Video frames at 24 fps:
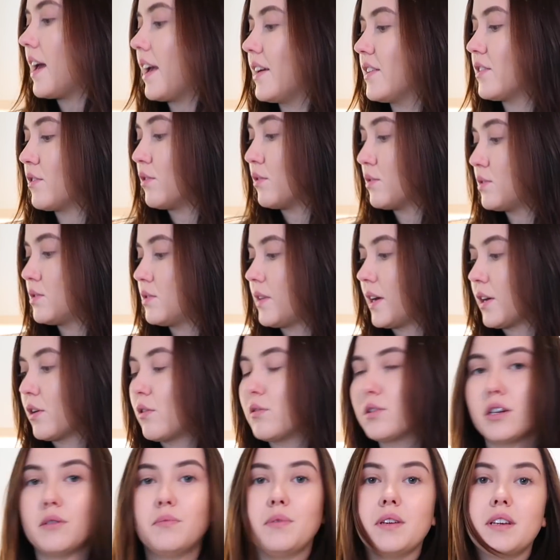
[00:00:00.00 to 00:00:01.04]
And also I
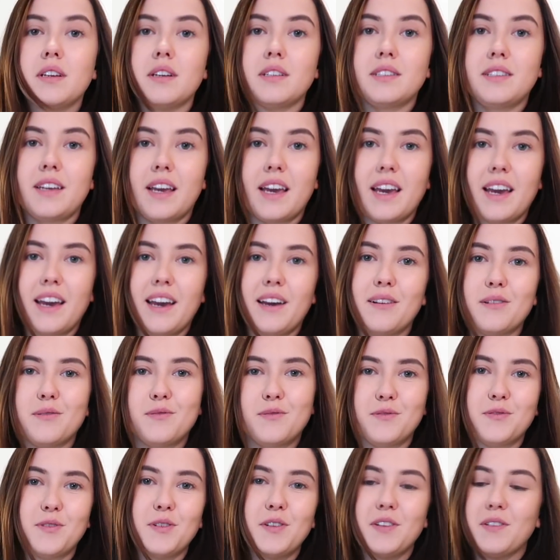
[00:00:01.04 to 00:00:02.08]
go there because they have